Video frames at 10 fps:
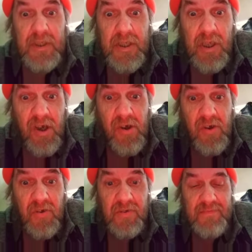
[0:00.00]

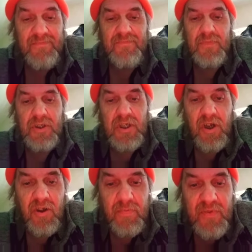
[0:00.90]
Call
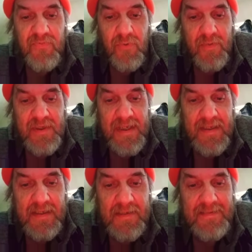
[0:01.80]
before I'm
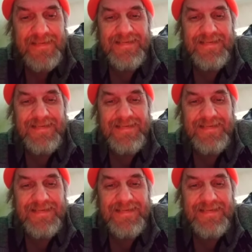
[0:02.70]
taken.